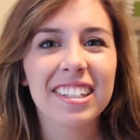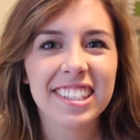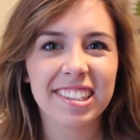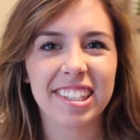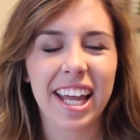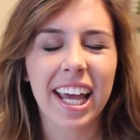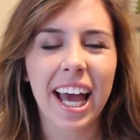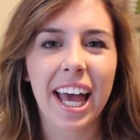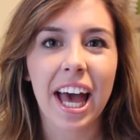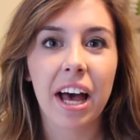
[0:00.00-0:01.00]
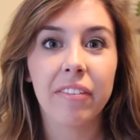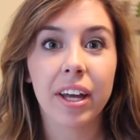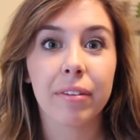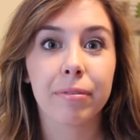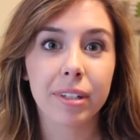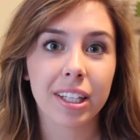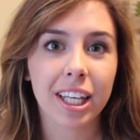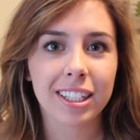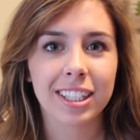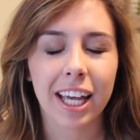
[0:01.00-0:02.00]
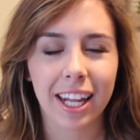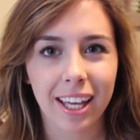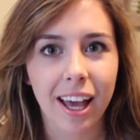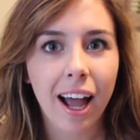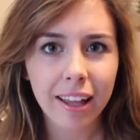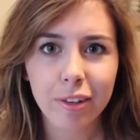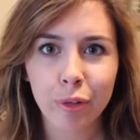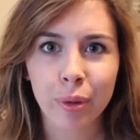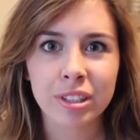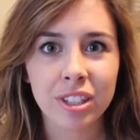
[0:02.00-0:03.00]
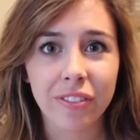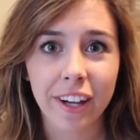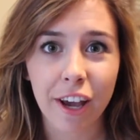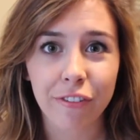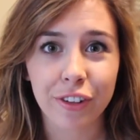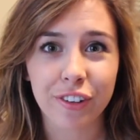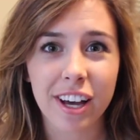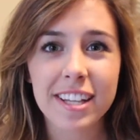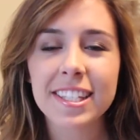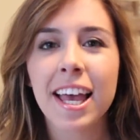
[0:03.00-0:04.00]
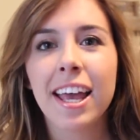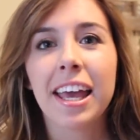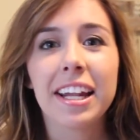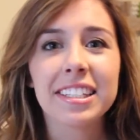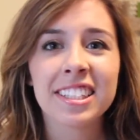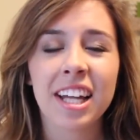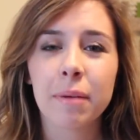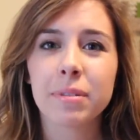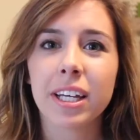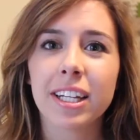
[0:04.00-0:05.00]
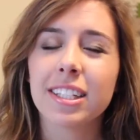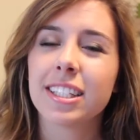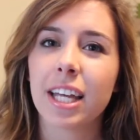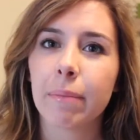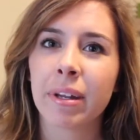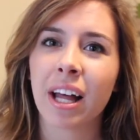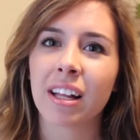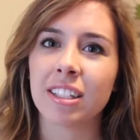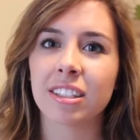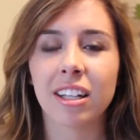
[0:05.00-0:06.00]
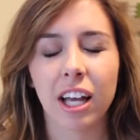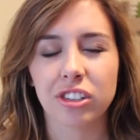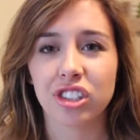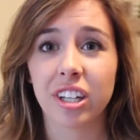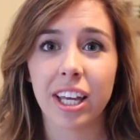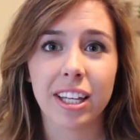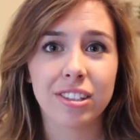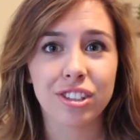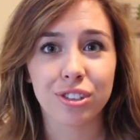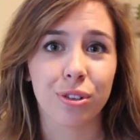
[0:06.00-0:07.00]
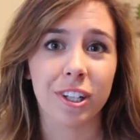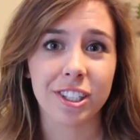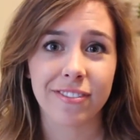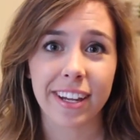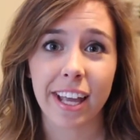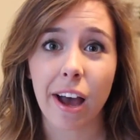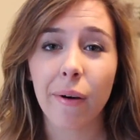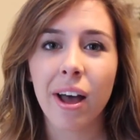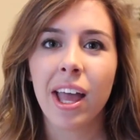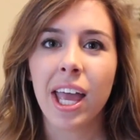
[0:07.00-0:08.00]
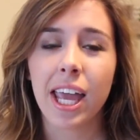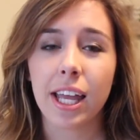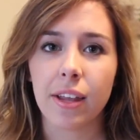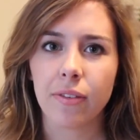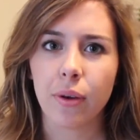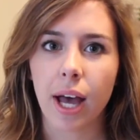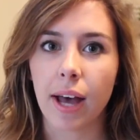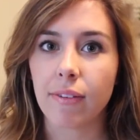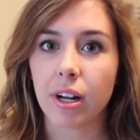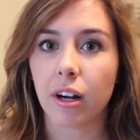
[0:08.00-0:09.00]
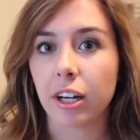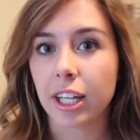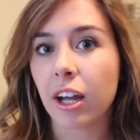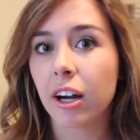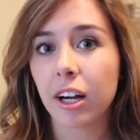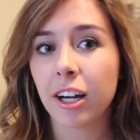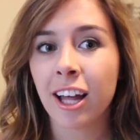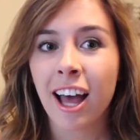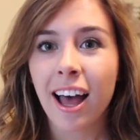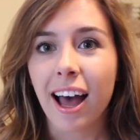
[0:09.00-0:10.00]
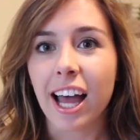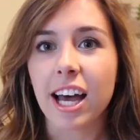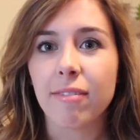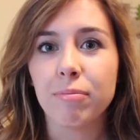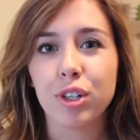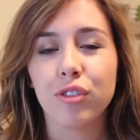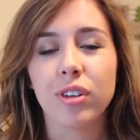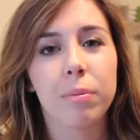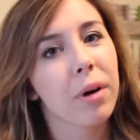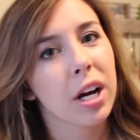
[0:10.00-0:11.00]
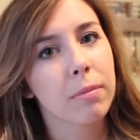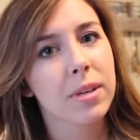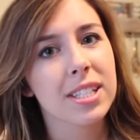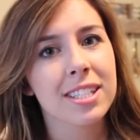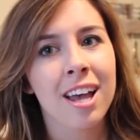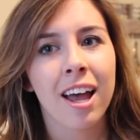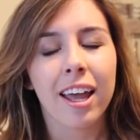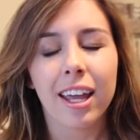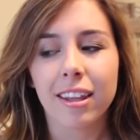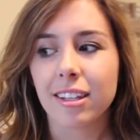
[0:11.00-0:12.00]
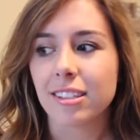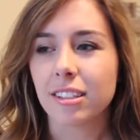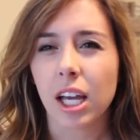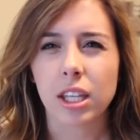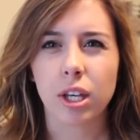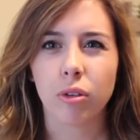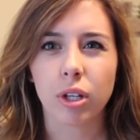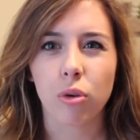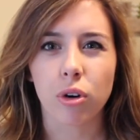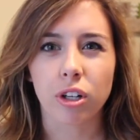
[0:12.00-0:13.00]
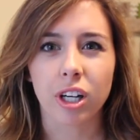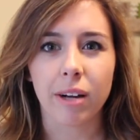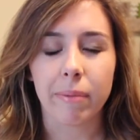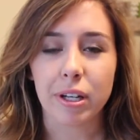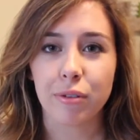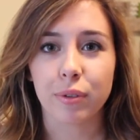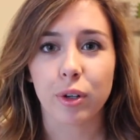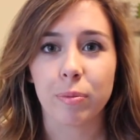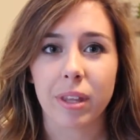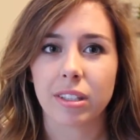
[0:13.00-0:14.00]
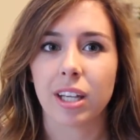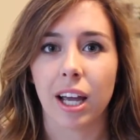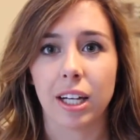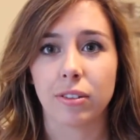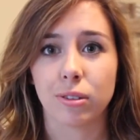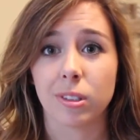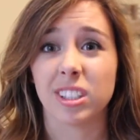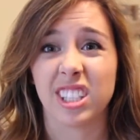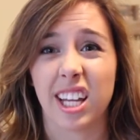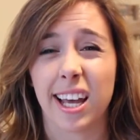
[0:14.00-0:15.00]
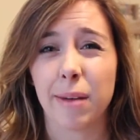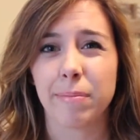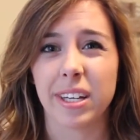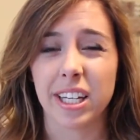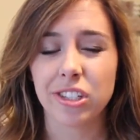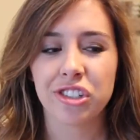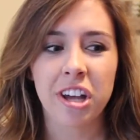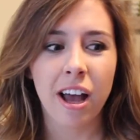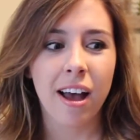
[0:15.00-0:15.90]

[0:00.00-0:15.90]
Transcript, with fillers: y'all, so today I have a really exciting, highly requested video for you guys, and it's an updated statement necklace collection and storage video. And if you haven't already heard, I have moved apartments, and this is like the only corner of my new room that's kind of sort of set up-ish.